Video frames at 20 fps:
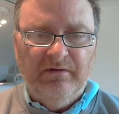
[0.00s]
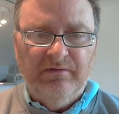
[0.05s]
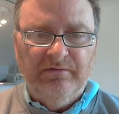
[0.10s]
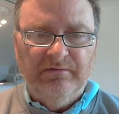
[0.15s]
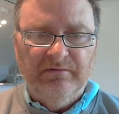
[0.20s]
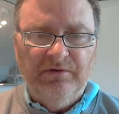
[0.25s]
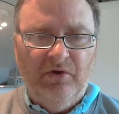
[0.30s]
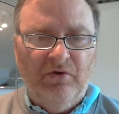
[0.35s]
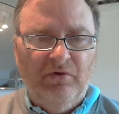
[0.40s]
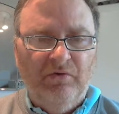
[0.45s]

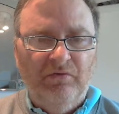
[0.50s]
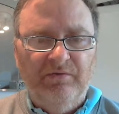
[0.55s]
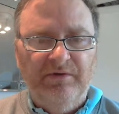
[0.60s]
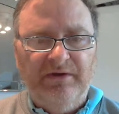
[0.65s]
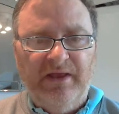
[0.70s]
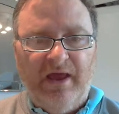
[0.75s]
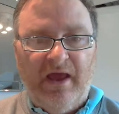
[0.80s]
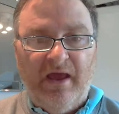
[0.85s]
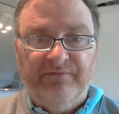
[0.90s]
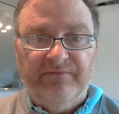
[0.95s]
Not only
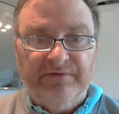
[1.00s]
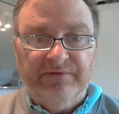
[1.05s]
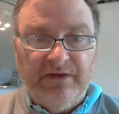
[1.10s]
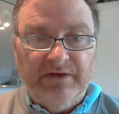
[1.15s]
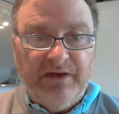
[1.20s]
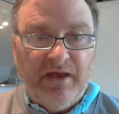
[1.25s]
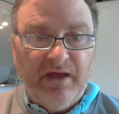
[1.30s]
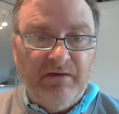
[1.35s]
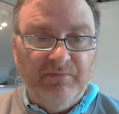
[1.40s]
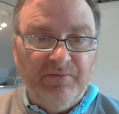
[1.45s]
having the
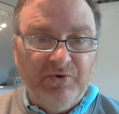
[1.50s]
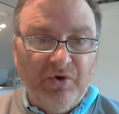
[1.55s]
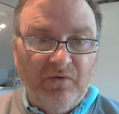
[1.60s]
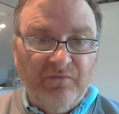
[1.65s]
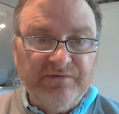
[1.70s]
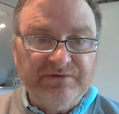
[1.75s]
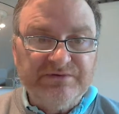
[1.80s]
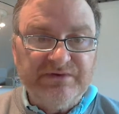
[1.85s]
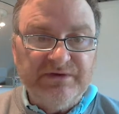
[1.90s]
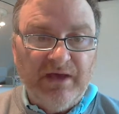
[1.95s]
nail, but
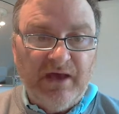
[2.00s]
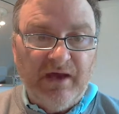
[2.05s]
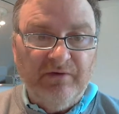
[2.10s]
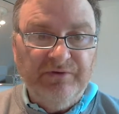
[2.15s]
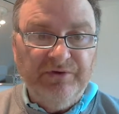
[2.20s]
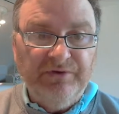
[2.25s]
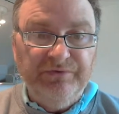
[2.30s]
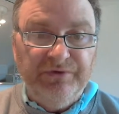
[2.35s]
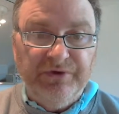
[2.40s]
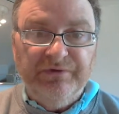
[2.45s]
obviously how
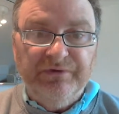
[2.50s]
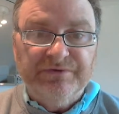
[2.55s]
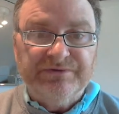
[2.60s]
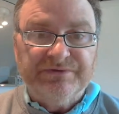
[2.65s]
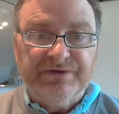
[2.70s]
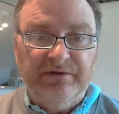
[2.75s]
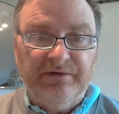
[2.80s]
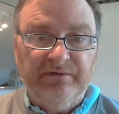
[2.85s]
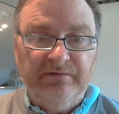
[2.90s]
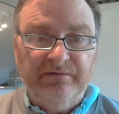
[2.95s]
you use
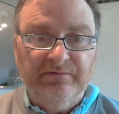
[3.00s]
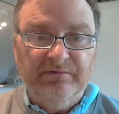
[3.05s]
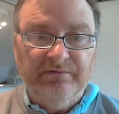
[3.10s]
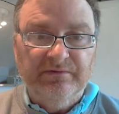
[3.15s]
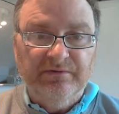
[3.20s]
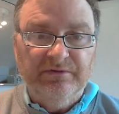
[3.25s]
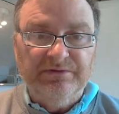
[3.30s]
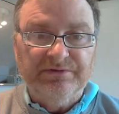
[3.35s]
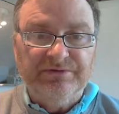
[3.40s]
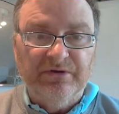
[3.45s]
it,
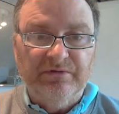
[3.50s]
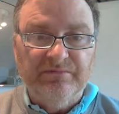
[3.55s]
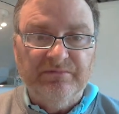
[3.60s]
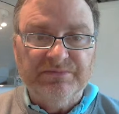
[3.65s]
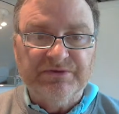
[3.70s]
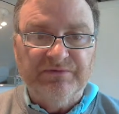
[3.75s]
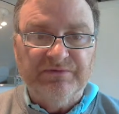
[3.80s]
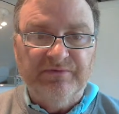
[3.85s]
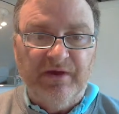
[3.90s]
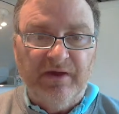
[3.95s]
in terms
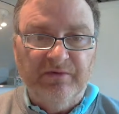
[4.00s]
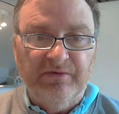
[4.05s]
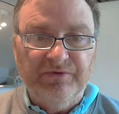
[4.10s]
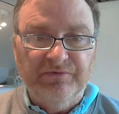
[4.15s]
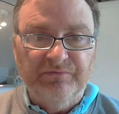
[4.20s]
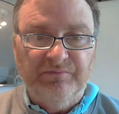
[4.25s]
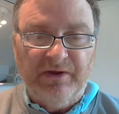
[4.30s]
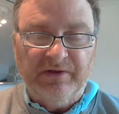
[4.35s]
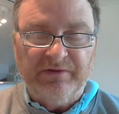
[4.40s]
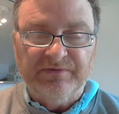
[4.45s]
of how you
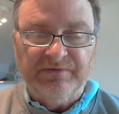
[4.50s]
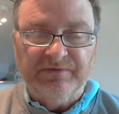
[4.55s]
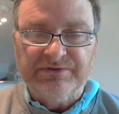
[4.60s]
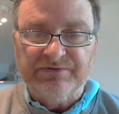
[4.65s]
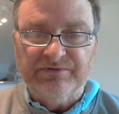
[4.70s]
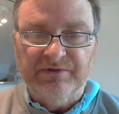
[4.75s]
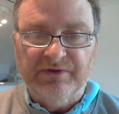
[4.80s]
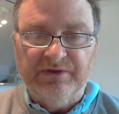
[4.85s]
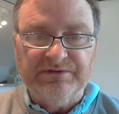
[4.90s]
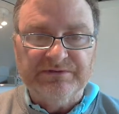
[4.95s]
pluck the
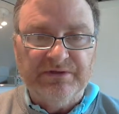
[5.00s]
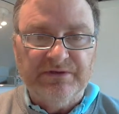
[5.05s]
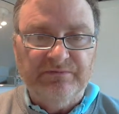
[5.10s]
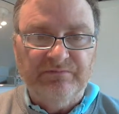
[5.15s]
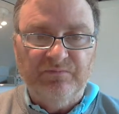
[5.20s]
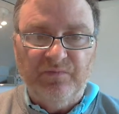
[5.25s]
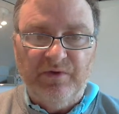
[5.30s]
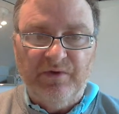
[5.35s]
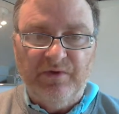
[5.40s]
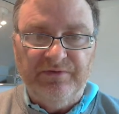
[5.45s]
strings
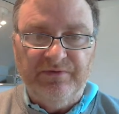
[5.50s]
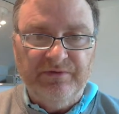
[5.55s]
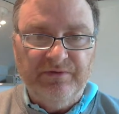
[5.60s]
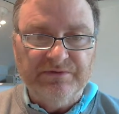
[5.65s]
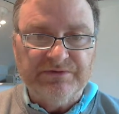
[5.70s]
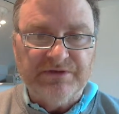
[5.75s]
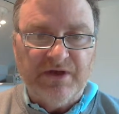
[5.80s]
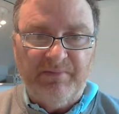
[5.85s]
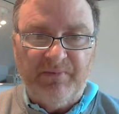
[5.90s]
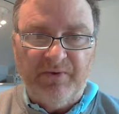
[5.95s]
and whether you
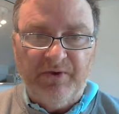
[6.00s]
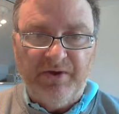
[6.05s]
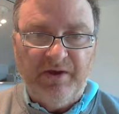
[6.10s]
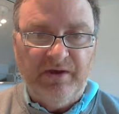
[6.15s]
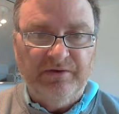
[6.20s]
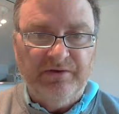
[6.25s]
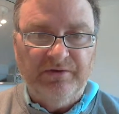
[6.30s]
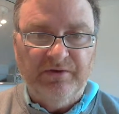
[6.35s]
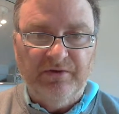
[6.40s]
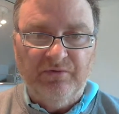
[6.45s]
use
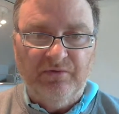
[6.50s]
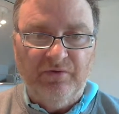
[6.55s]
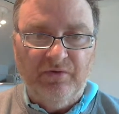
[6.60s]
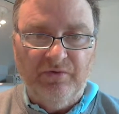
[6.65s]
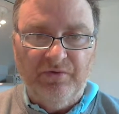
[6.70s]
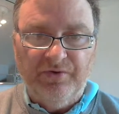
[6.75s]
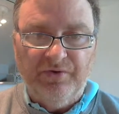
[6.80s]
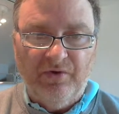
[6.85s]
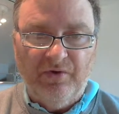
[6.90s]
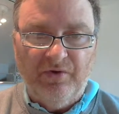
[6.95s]
appaiando or
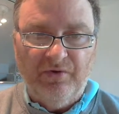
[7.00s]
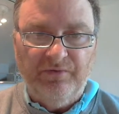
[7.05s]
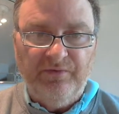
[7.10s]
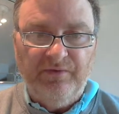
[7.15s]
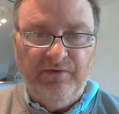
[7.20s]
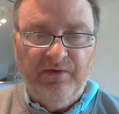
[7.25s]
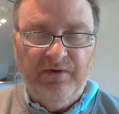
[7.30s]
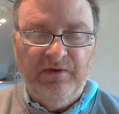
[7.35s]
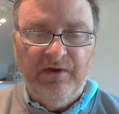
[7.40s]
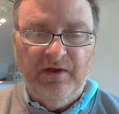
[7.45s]
not,
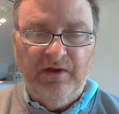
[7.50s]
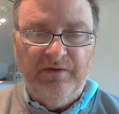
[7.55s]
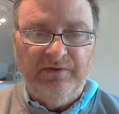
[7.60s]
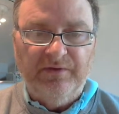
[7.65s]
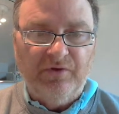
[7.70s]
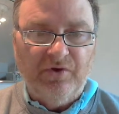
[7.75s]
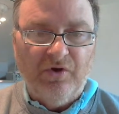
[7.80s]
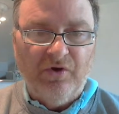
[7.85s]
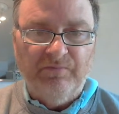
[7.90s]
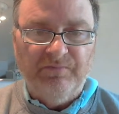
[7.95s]
and the
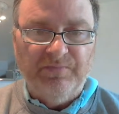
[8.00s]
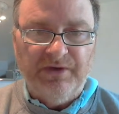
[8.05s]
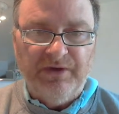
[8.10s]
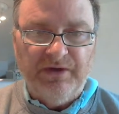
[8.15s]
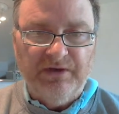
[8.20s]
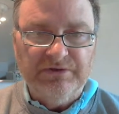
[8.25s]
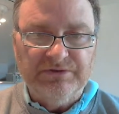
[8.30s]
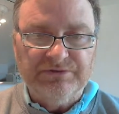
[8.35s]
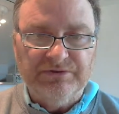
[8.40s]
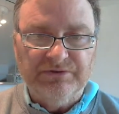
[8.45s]

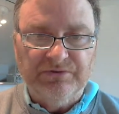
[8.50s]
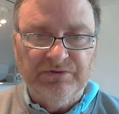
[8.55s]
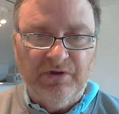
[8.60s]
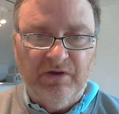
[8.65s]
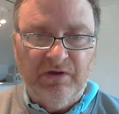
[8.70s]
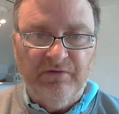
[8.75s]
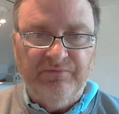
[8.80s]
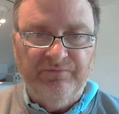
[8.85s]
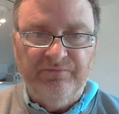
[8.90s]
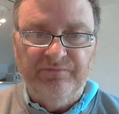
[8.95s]
combination
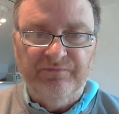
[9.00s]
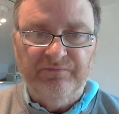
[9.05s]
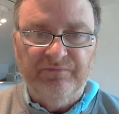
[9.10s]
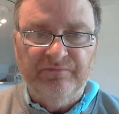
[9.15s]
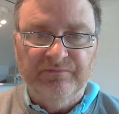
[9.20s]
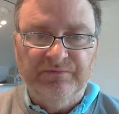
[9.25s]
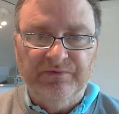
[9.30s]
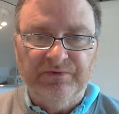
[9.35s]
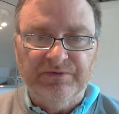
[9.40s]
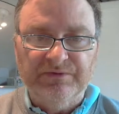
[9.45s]
of
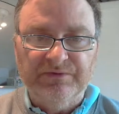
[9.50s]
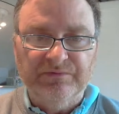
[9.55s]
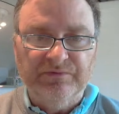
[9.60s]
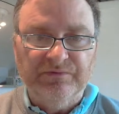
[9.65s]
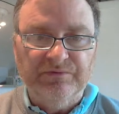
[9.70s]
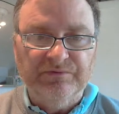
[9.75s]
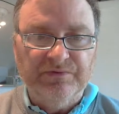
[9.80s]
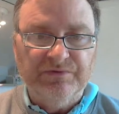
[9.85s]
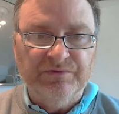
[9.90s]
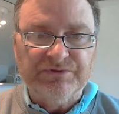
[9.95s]
the
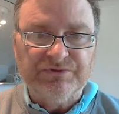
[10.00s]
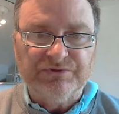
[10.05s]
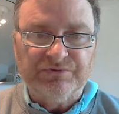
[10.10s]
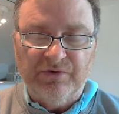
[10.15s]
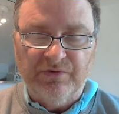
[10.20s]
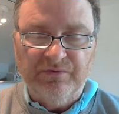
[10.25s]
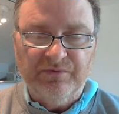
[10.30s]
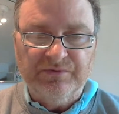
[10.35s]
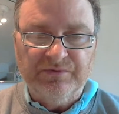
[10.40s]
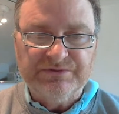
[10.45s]

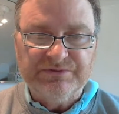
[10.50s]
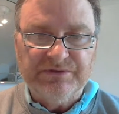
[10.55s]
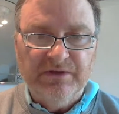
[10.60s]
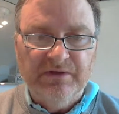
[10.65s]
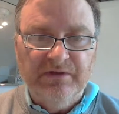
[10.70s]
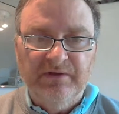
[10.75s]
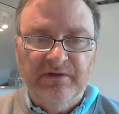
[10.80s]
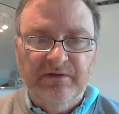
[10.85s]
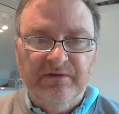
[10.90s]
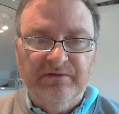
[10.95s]
strokes
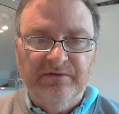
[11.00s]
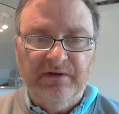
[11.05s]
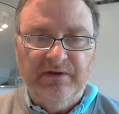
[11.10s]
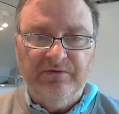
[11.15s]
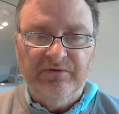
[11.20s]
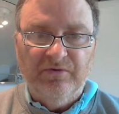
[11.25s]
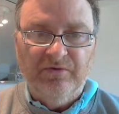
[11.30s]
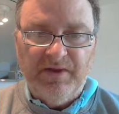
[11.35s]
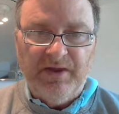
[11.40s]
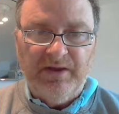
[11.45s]
that
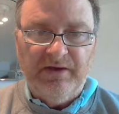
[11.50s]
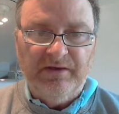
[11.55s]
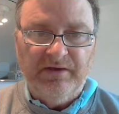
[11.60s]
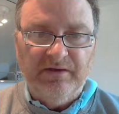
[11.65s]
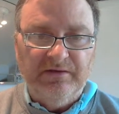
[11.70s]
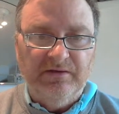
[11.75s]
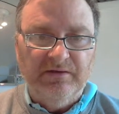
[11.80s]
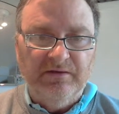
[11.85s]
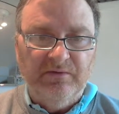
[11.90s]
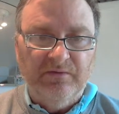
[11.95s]
you're making
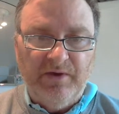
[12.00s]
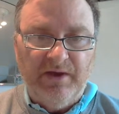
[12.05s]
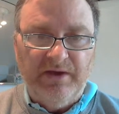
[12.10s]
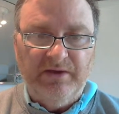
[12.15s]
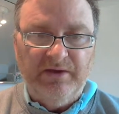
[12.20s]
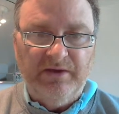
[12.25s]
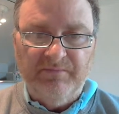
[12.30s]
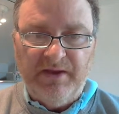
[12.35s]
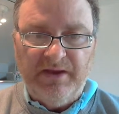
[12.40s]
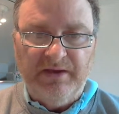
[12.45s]
and the way
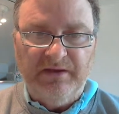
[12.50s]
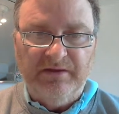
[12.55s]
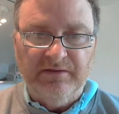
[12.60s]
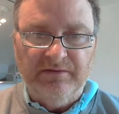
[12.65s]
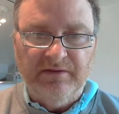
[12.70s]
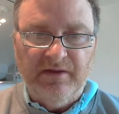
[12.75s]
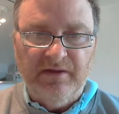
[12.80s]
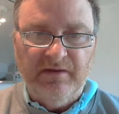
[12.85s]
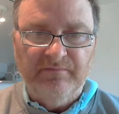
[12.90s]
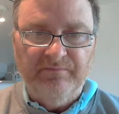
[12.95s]
you're making
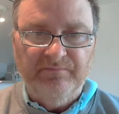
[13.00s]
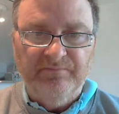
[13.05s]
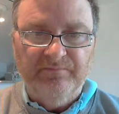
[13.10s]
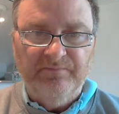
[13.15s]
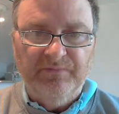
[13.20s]
them.